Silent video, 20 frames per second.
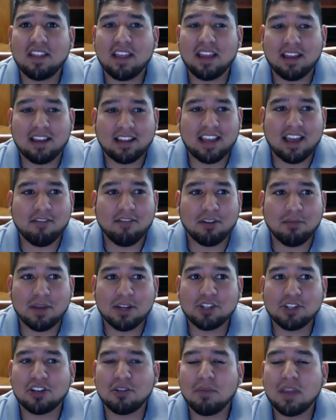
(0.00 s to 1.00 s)
that Kevin
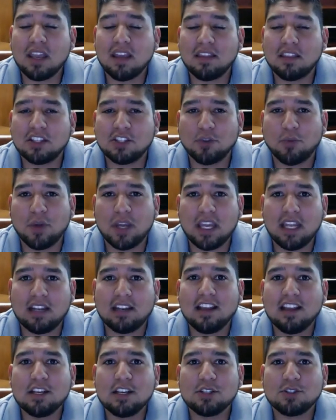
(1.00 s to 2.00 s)
mentioned me in the tweet.